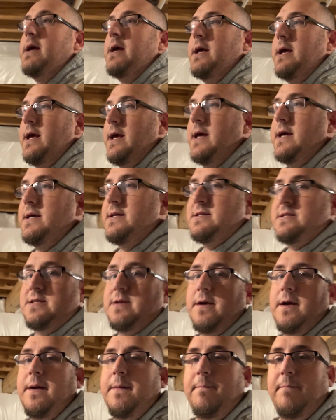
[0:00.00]
is
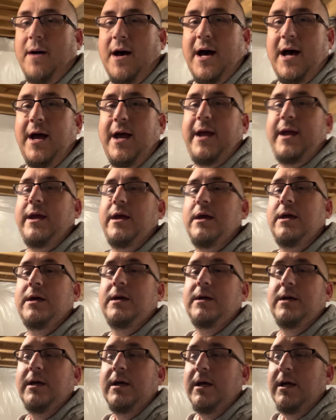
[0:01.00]
my
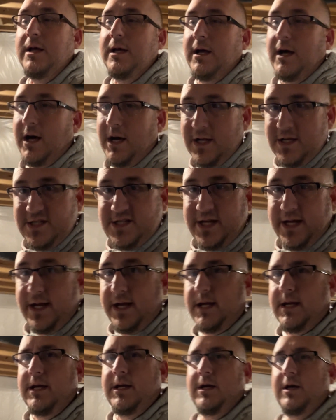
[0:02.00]

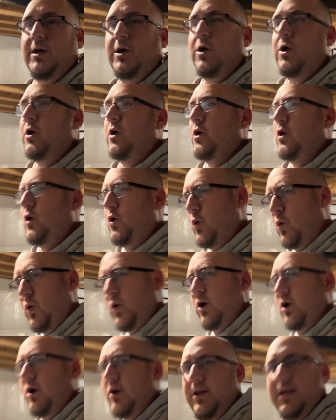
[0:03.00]
hunting
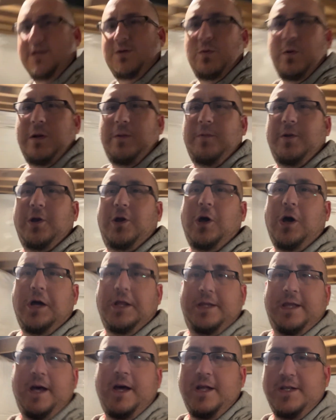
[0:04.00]
corner. That's what I'm going to call
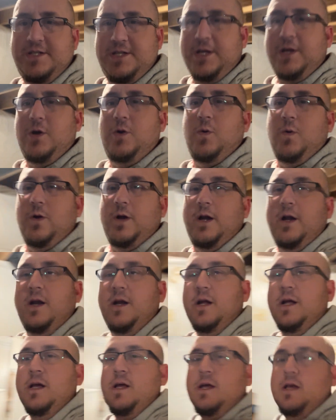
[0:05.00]
it, the hunting corner.
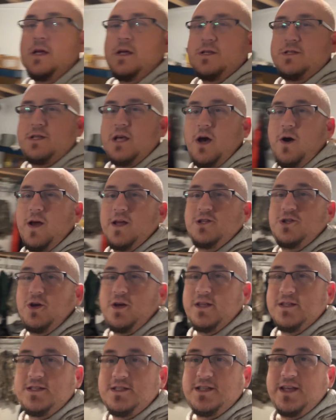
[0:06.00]
So as you
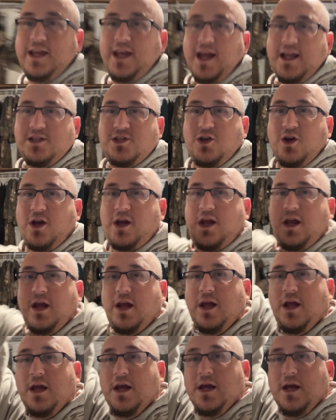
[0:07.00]
can see, I took
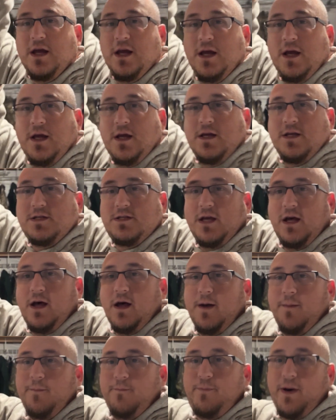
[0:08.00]

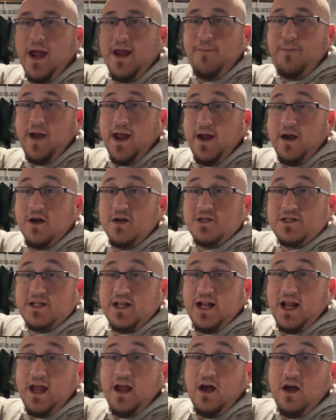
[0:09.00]
some pipe hangers
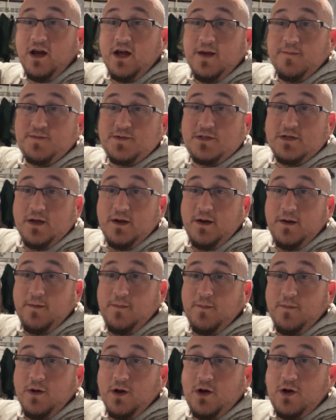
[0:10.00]
and I hung up
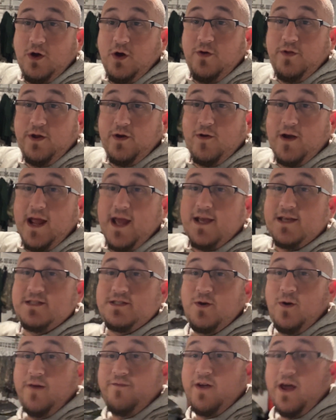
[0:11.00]
some clothing racks.
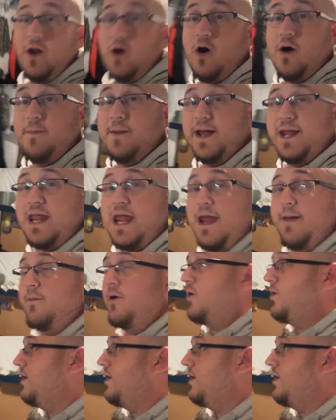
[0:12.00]
So I've got all my camo